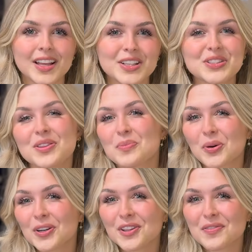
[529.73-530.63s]
So the
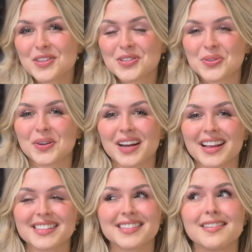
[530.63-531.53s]
moral of the story
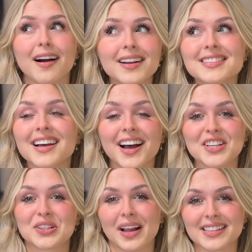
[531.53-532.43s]
is not to
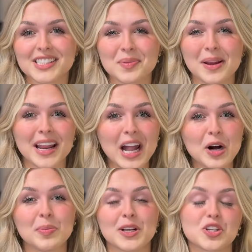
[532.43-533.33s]
underestimate
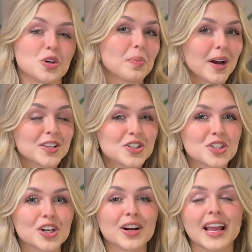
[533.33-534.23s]
how much your posture,